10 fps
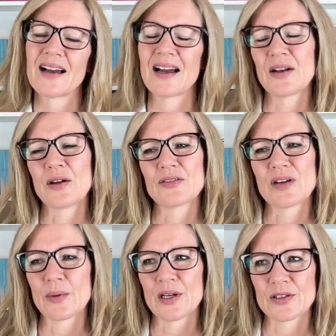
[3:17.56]
I don't know if
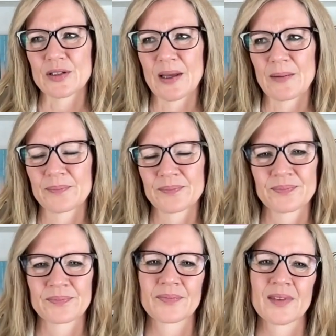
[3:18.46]
I want to do that.
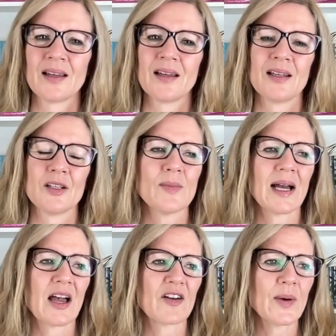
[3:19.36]
You
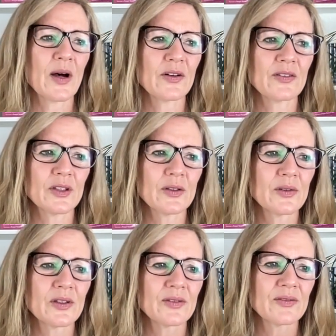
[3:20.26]
might have part of you
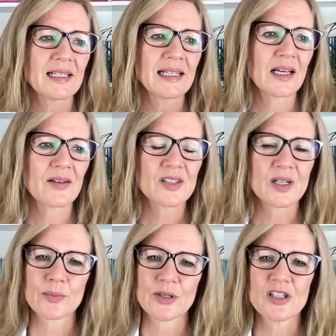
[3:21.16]
that really loves
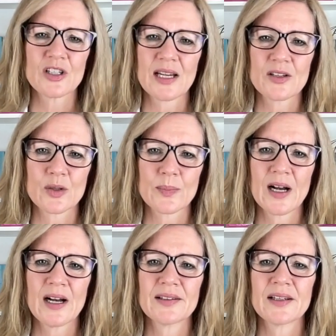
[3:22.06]
and appreciates your
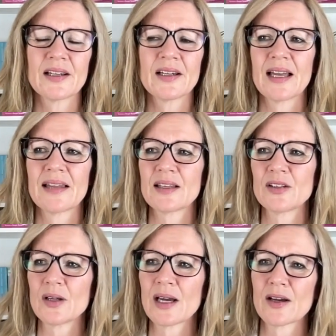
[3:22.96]
partner, and then
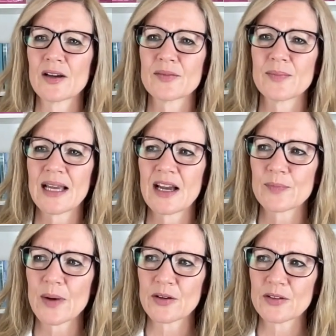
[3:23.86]
you might have
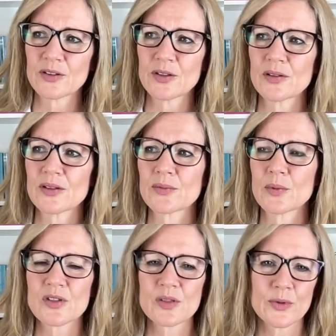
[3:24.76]
part of you that
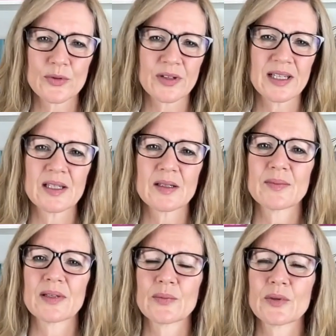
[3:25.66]
wants more freedom
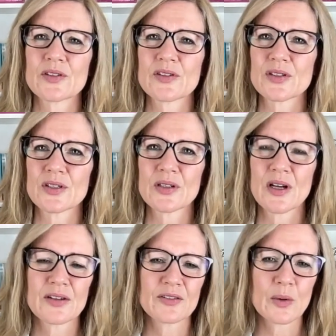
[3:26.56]
and wants to
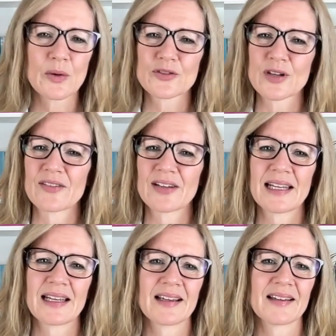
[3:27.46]
kind of go off
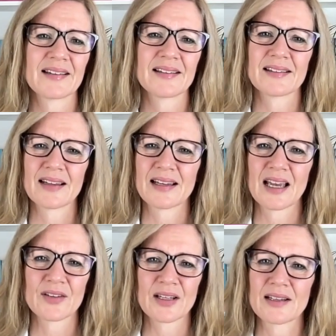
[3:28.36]
traveling and
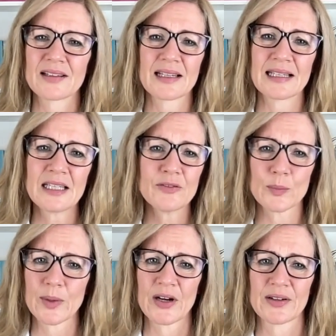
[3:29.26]
have it and leave your
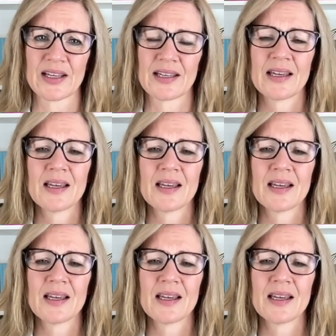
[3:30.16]
partner.